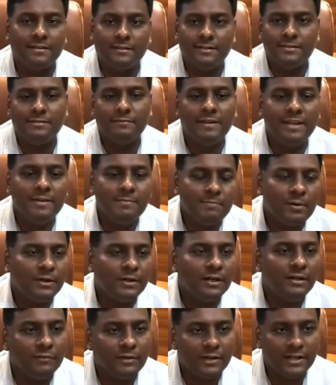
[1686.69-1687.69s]
This is very
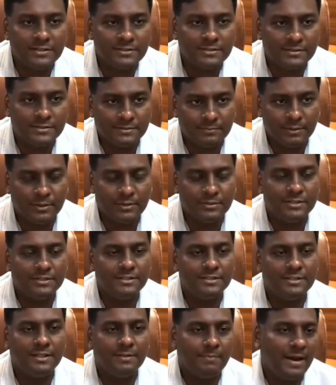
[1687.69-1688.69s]
important for us because this
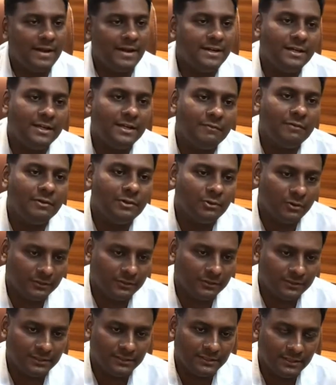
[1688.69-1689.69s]
is the mandate given to all
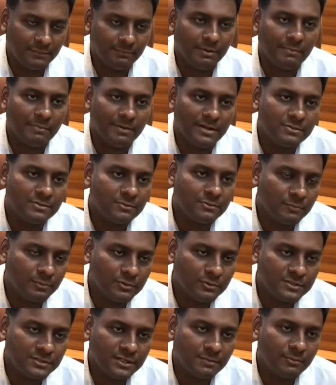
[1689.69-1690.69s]
the diplomats who are
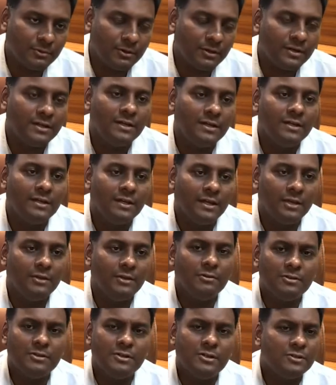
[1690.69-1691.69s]
posted abroad.
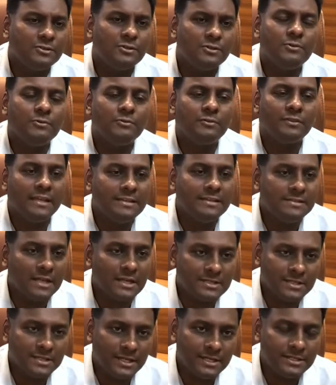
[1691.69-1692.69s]
So things are
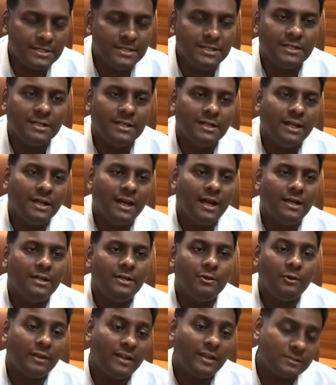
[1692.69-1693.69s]
changing, and
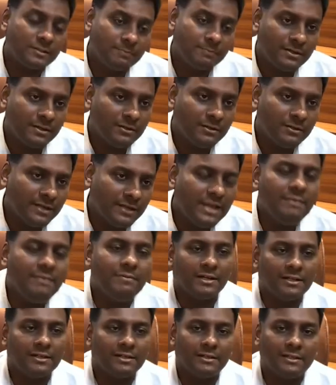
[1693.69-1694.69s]
you are expected to
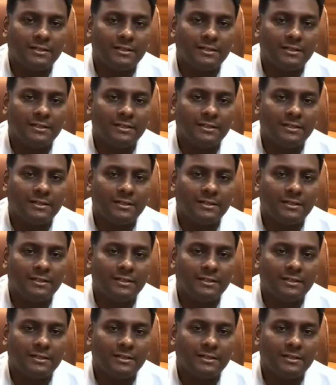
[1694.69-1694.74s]
deliver.